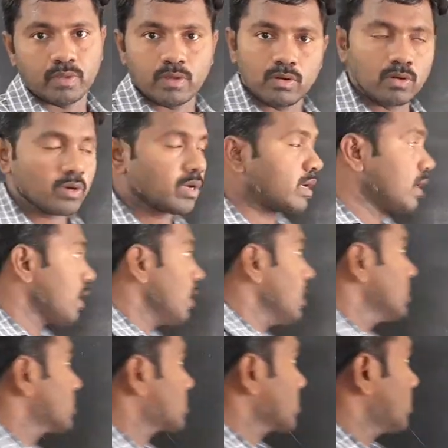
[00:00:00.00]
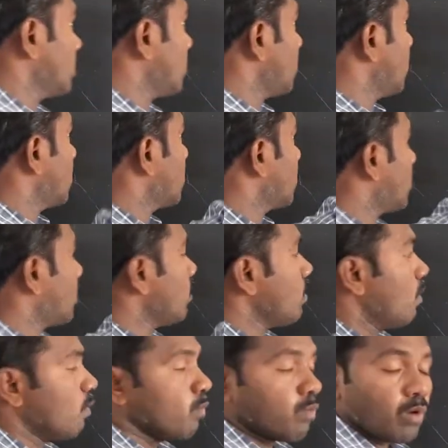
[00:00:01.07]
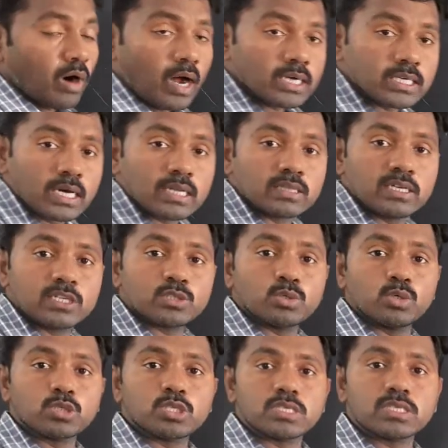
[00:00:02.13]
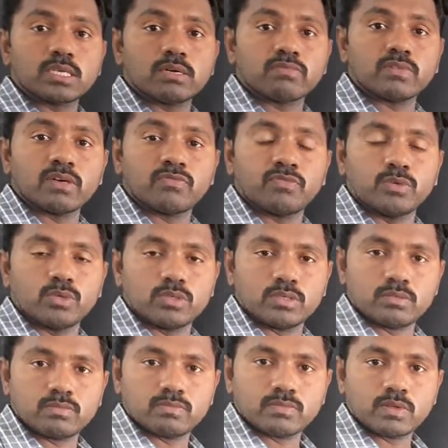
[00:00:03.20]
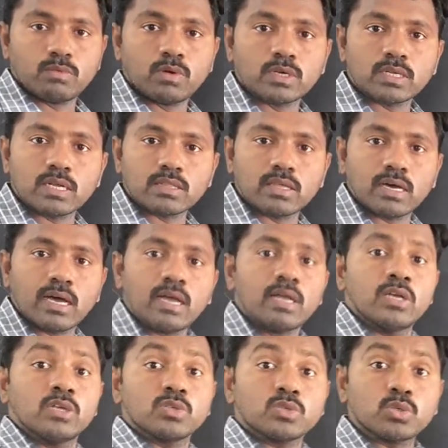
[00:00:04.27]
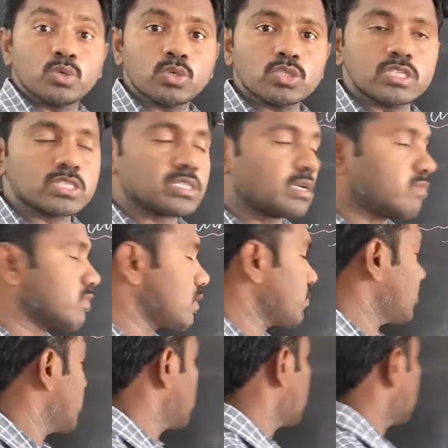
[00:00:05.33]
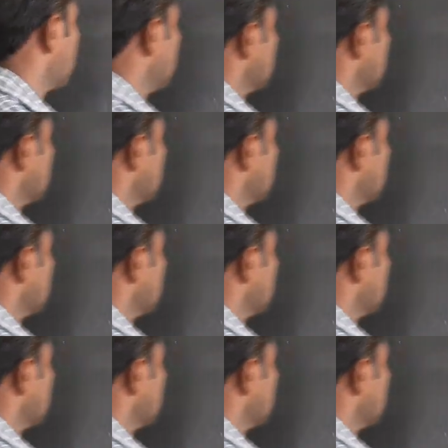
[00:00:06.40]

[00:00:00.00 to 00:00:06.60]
Okay, so now what are the sources of the food? What are the sources of the food?